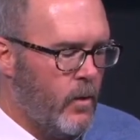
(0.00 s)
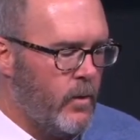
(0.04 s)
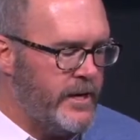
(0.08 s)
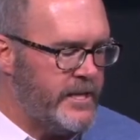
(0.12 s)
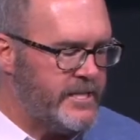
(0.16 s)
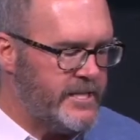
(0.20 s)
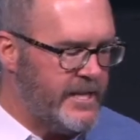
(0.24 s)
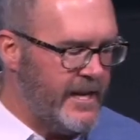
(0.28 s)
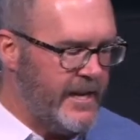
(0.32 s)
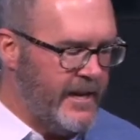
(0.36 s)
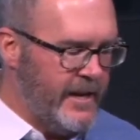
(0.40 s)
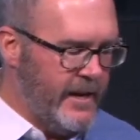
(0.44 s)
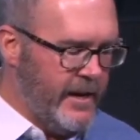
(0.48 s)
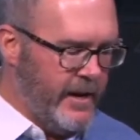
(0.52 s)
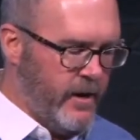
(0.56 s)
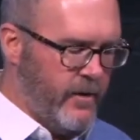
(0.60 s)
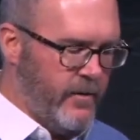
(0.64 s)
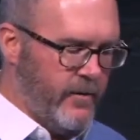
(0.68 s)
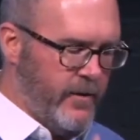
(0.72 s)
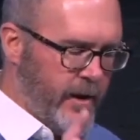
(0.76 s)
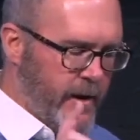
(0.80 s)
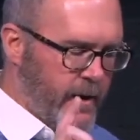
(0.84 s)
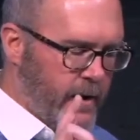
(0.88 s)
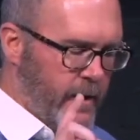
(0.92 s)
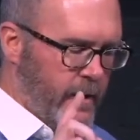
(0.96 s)
We see
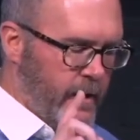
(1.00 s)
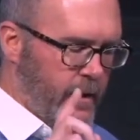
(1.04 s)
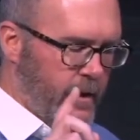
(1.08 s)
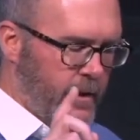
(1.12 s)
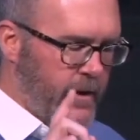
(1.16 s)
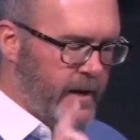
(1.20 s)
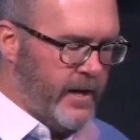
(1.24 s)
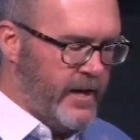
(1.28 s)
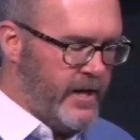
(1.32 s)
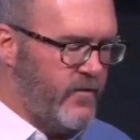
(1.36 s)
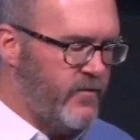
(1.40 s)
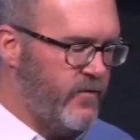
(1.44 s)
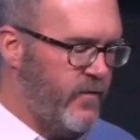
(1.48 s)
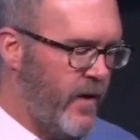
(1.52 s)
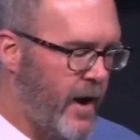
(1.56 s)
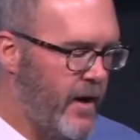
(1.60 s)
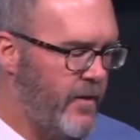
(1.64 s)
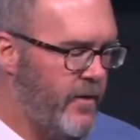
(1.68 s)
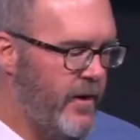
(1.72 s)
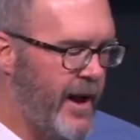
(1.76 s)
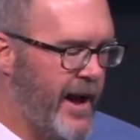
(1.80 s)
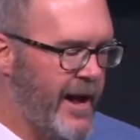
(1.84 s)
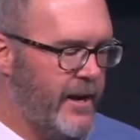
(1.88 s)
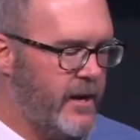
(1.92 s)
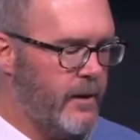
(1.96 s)
here that this
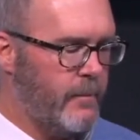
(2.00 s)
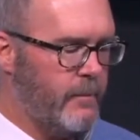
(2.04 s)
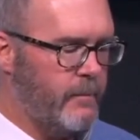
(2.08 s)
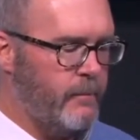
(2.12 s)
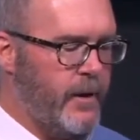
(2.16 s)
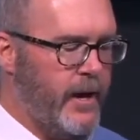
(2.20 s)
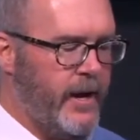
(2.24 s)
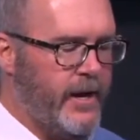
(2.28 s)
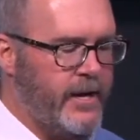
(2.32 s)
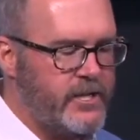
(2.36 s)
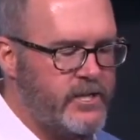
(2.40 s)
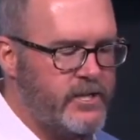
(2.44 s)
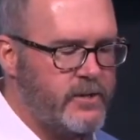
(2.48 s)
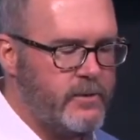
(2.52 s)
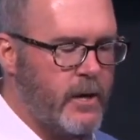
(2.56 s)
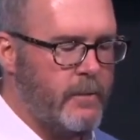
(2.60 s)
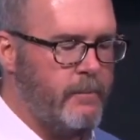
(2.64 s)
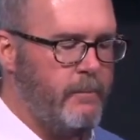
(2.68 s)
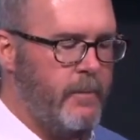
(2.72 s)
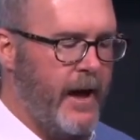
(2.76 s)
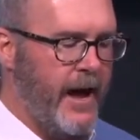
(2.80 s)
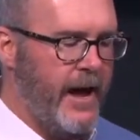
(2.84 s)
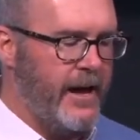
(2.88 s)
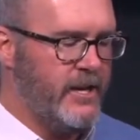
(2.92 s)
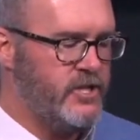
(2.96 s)
father had
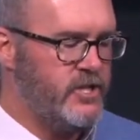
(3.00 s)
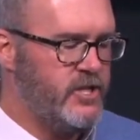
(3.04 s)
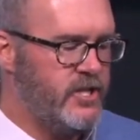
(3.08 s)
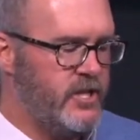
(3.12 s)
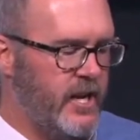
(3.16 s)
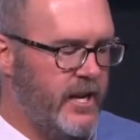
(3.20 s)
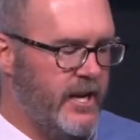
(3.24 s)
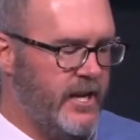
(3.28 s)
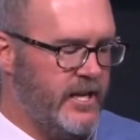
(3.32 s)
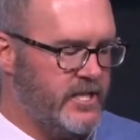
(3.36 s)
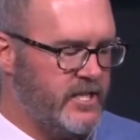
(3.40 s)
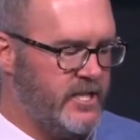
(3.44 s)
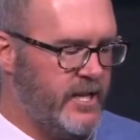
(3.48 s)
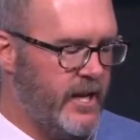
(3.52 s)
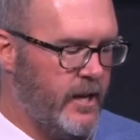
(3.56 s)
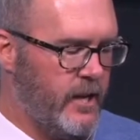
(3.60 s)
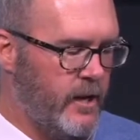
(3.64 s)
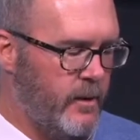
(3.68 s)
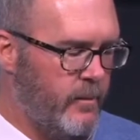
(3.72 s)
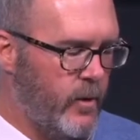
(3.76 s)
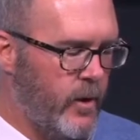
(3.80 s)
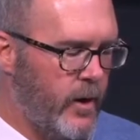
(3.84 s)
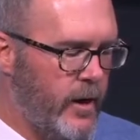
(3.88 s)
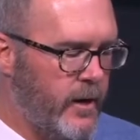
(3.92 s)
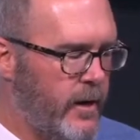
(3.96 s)
compassion and he
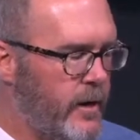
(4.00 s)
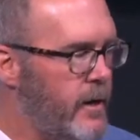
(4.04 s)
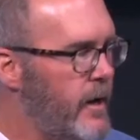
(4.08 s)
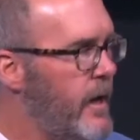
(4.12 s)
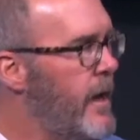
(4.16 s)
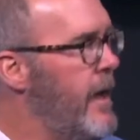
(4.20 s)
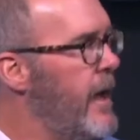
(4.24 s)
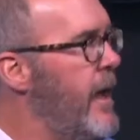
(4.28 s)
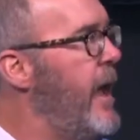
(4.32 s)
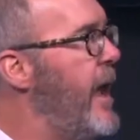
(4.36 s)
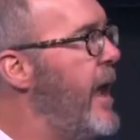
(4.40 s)
celebrated.